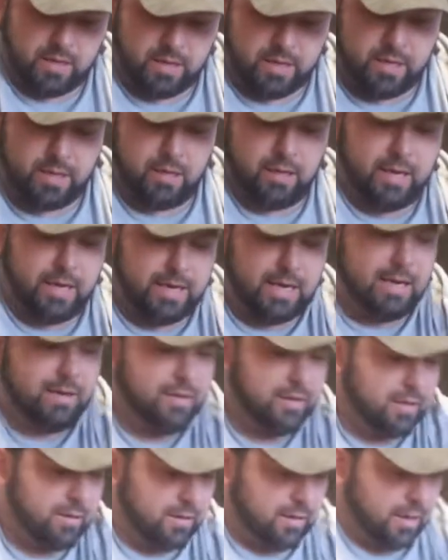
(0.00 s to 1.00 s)
Get it laid
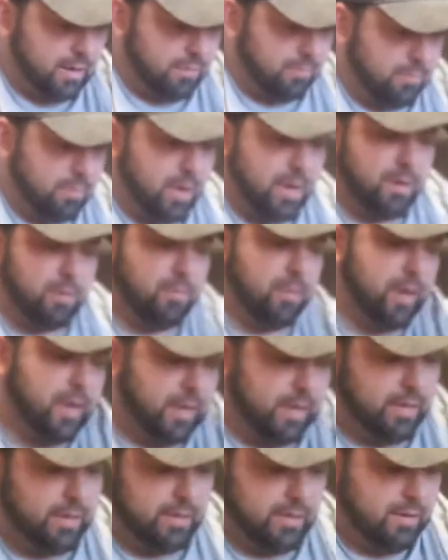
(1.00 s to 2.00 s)
on there, and right
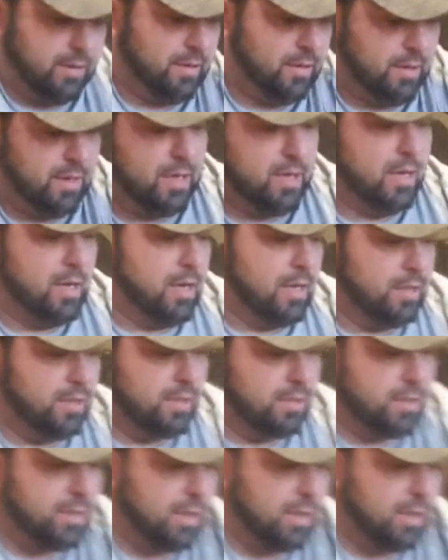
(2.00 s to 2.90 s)
away, just